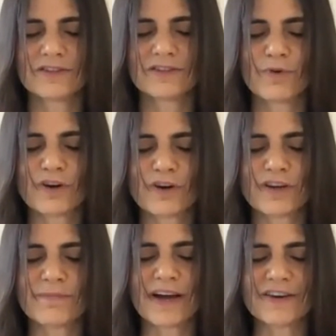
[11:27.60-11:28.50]

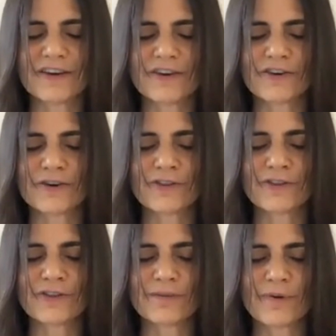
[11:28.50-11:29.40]
Supported by the
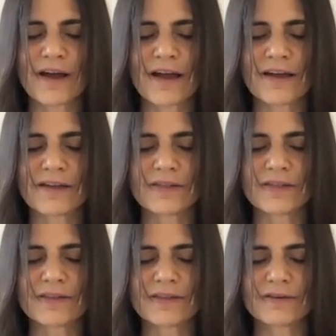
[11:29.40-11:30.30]
earth and the
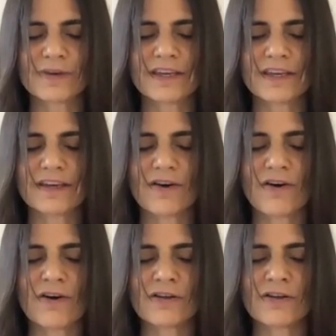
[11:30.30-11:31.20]
breath,
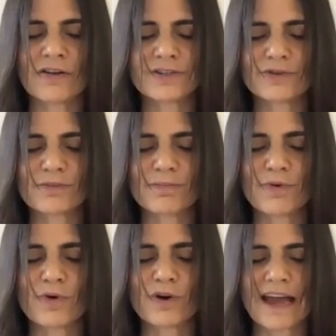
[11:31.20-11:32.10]
we
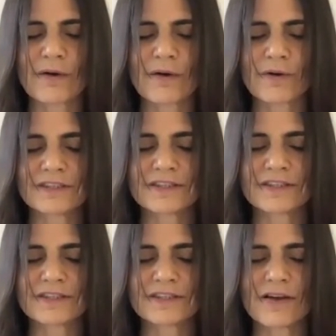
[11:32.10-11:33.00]
also support
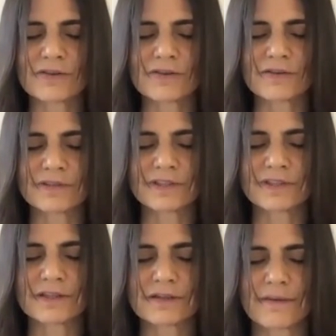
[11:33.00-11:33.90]

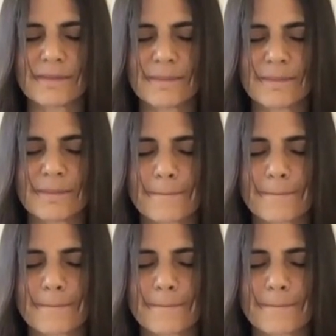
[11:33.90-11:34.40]
ourselves.